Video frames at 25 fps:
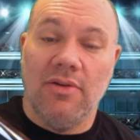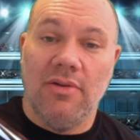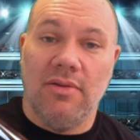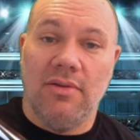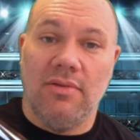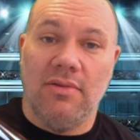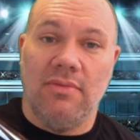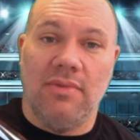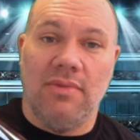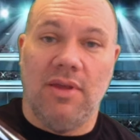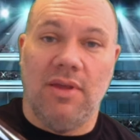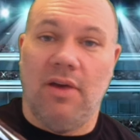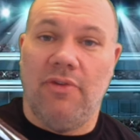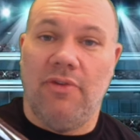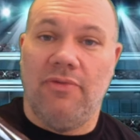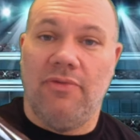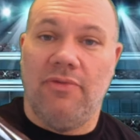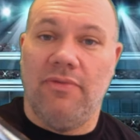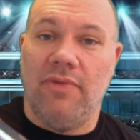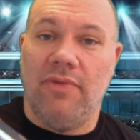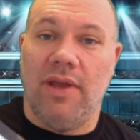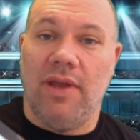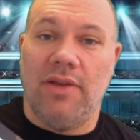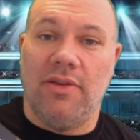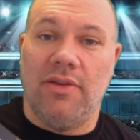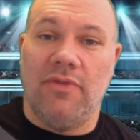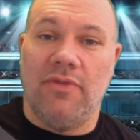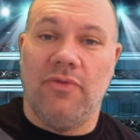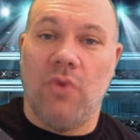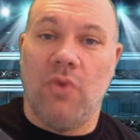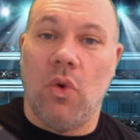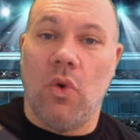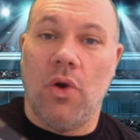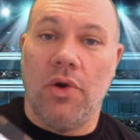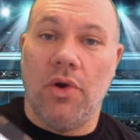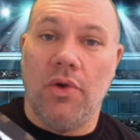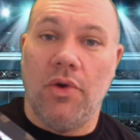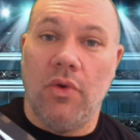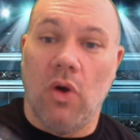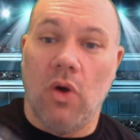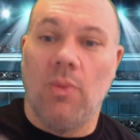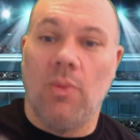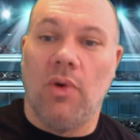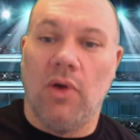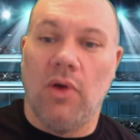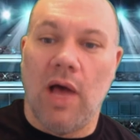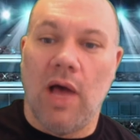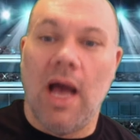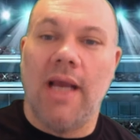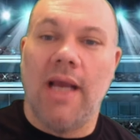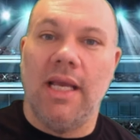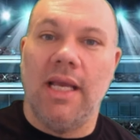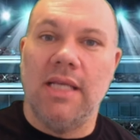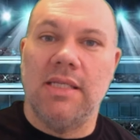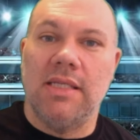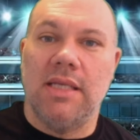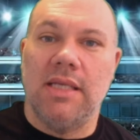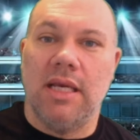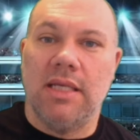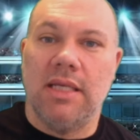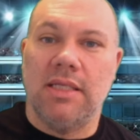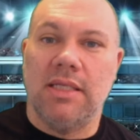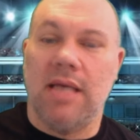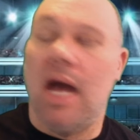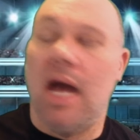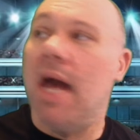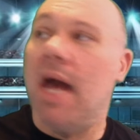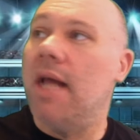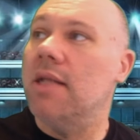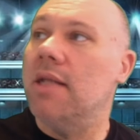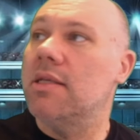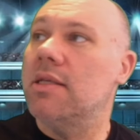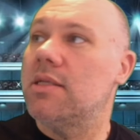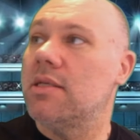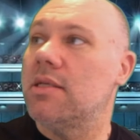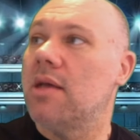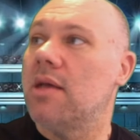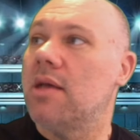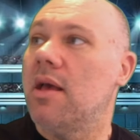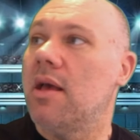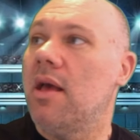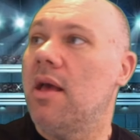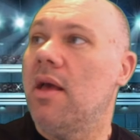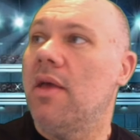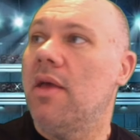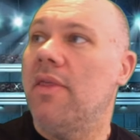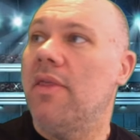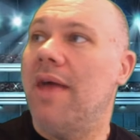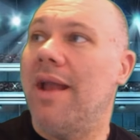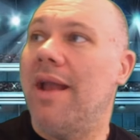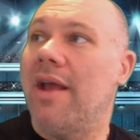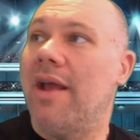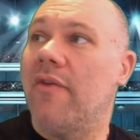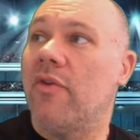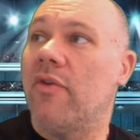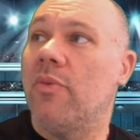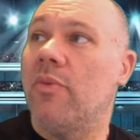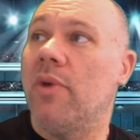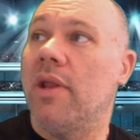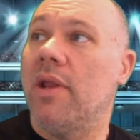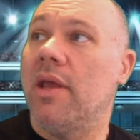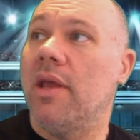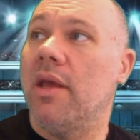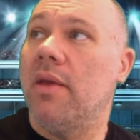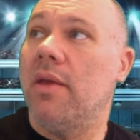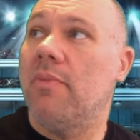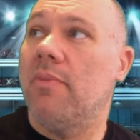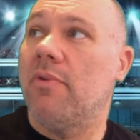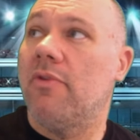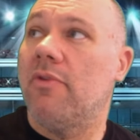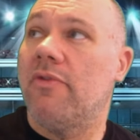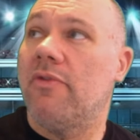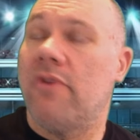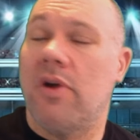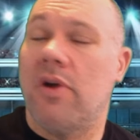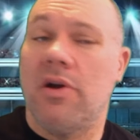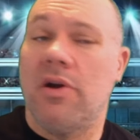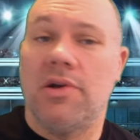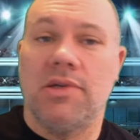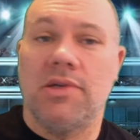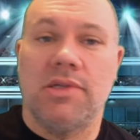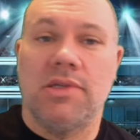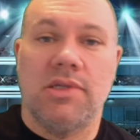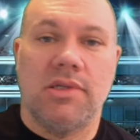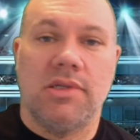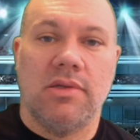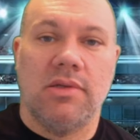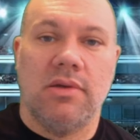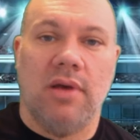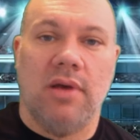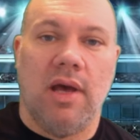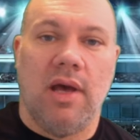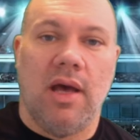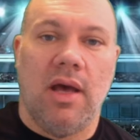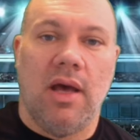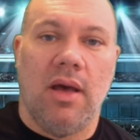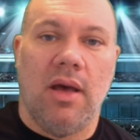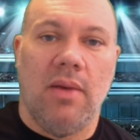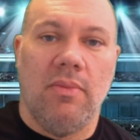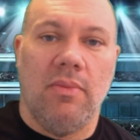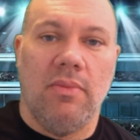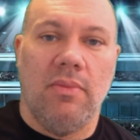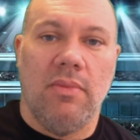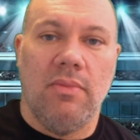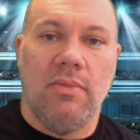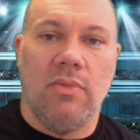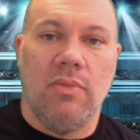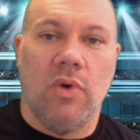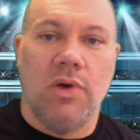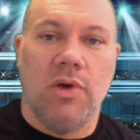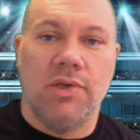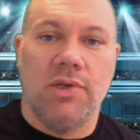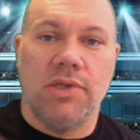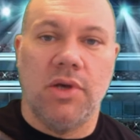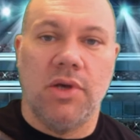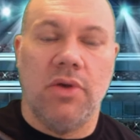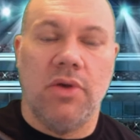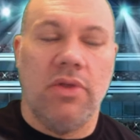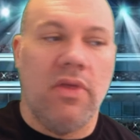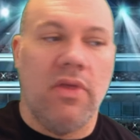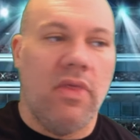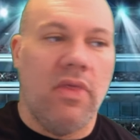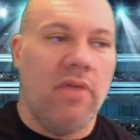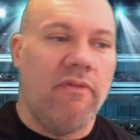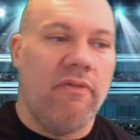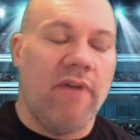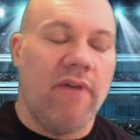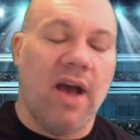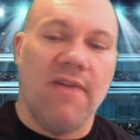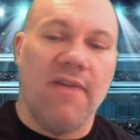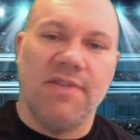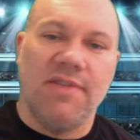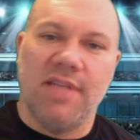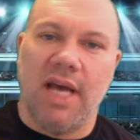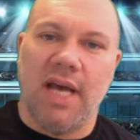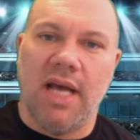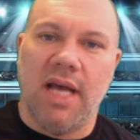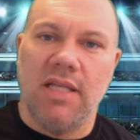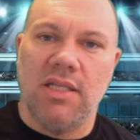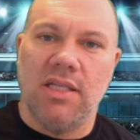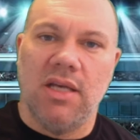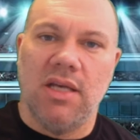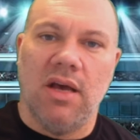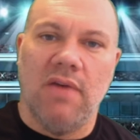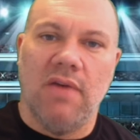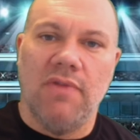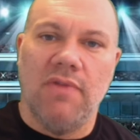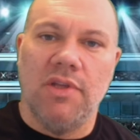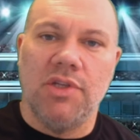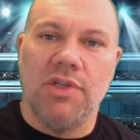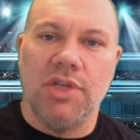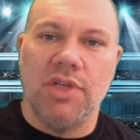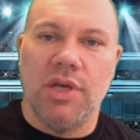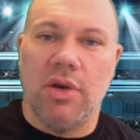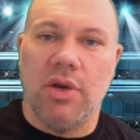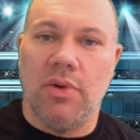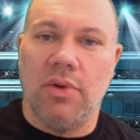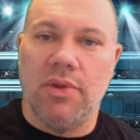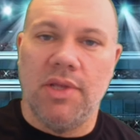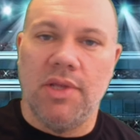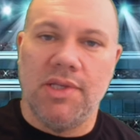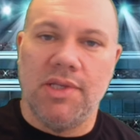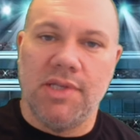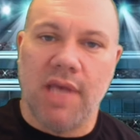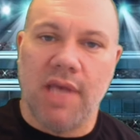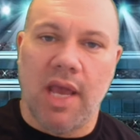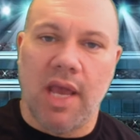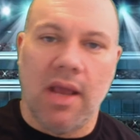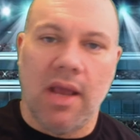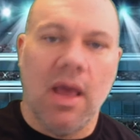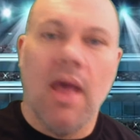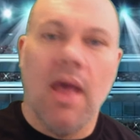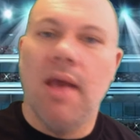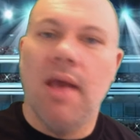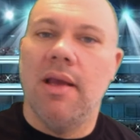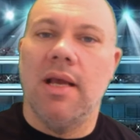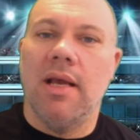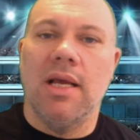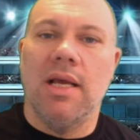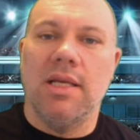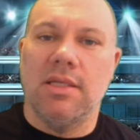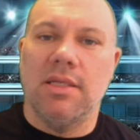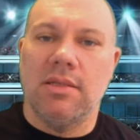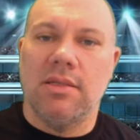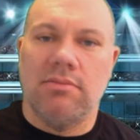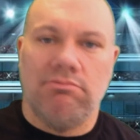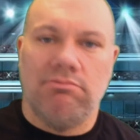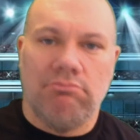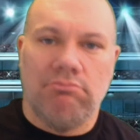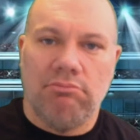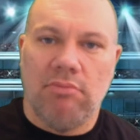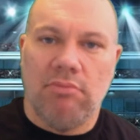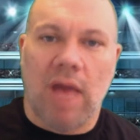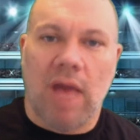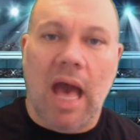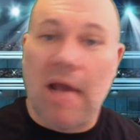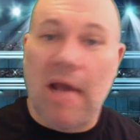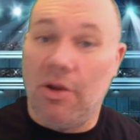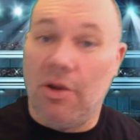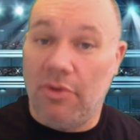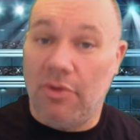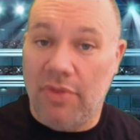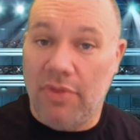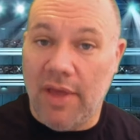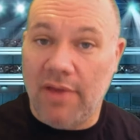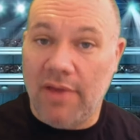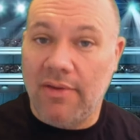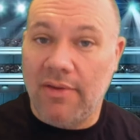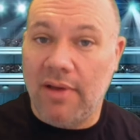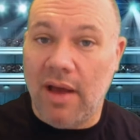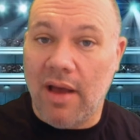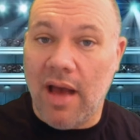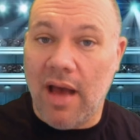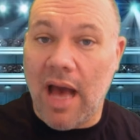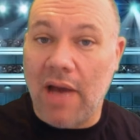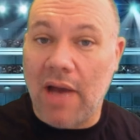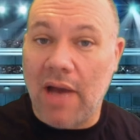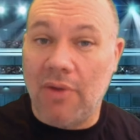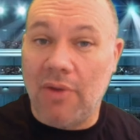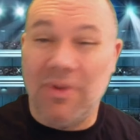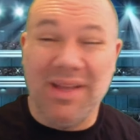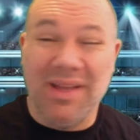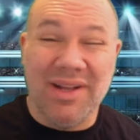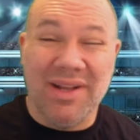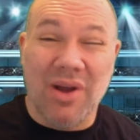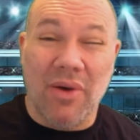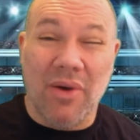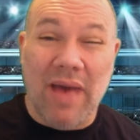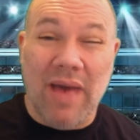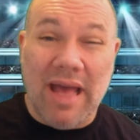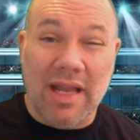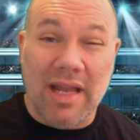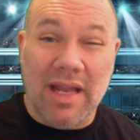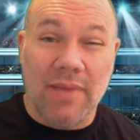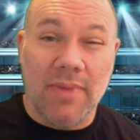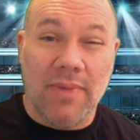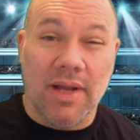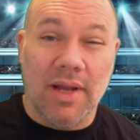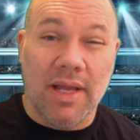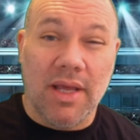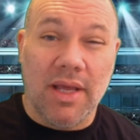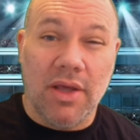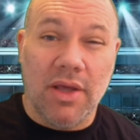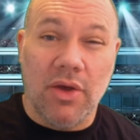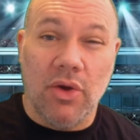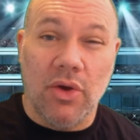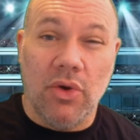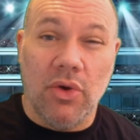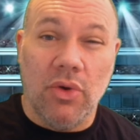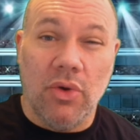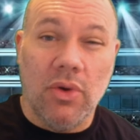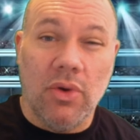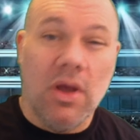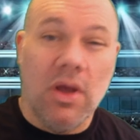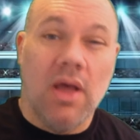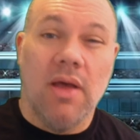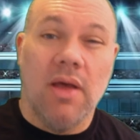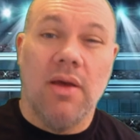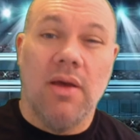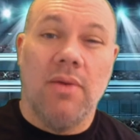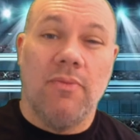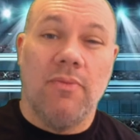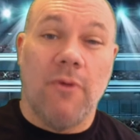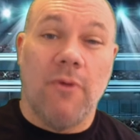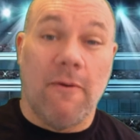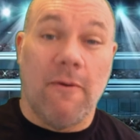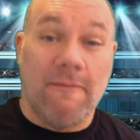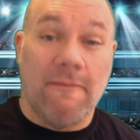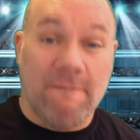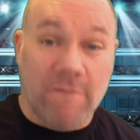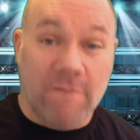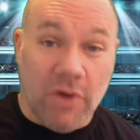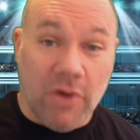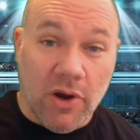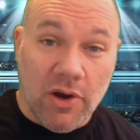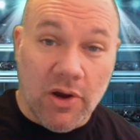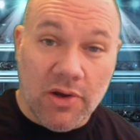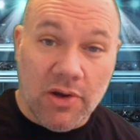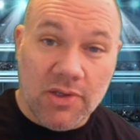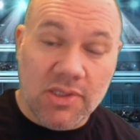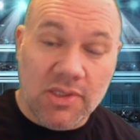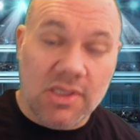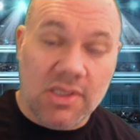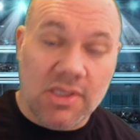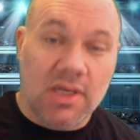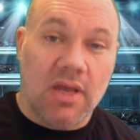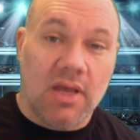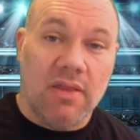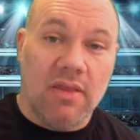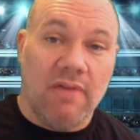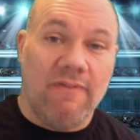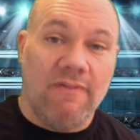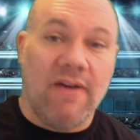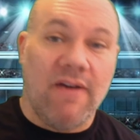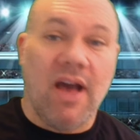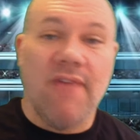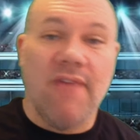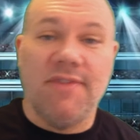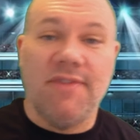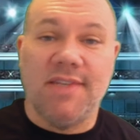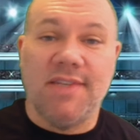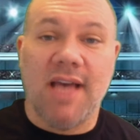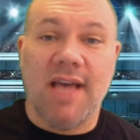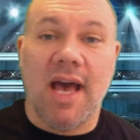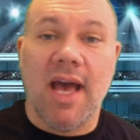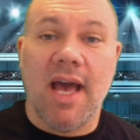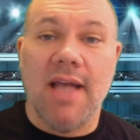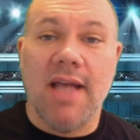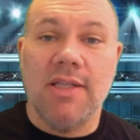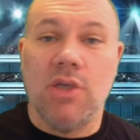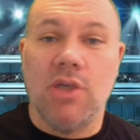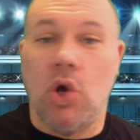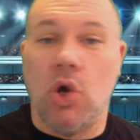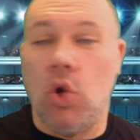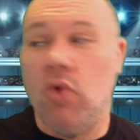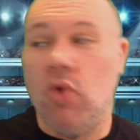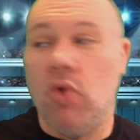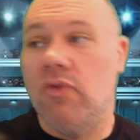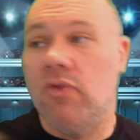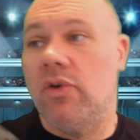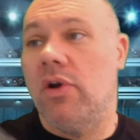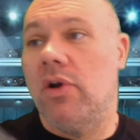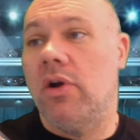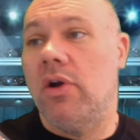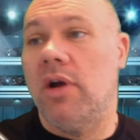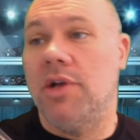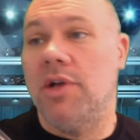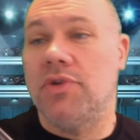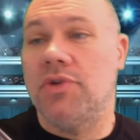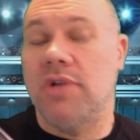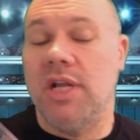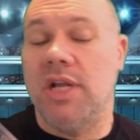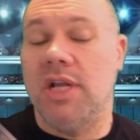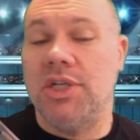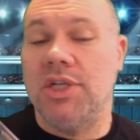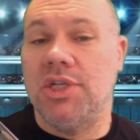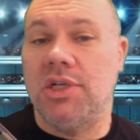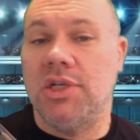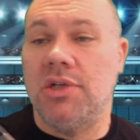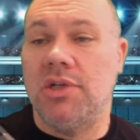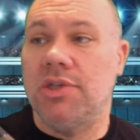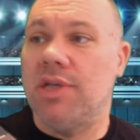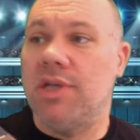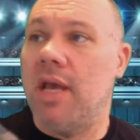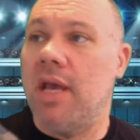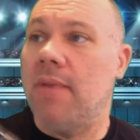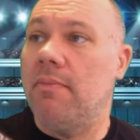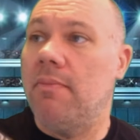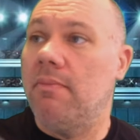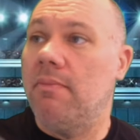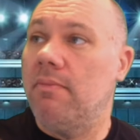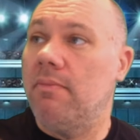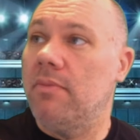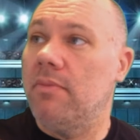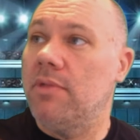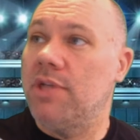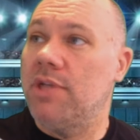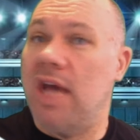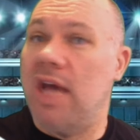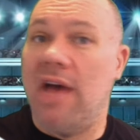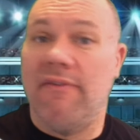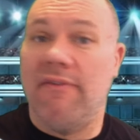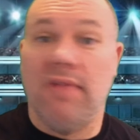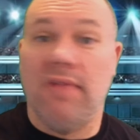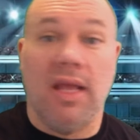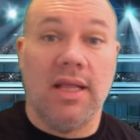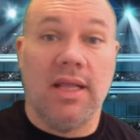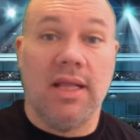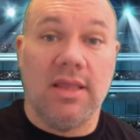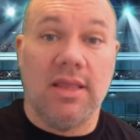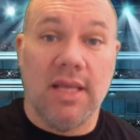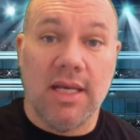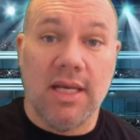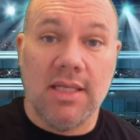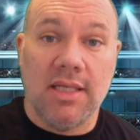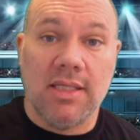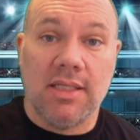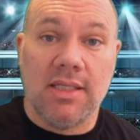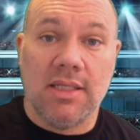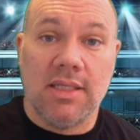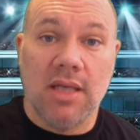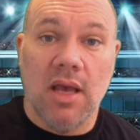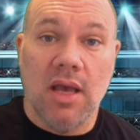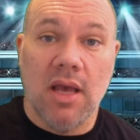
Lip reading: the four normal hockey stick sides that everybody prefers more so than the five sides of the Geo and the sink. Because I don't really know anybody who prefers the five sides over a traditional shape shaft like this.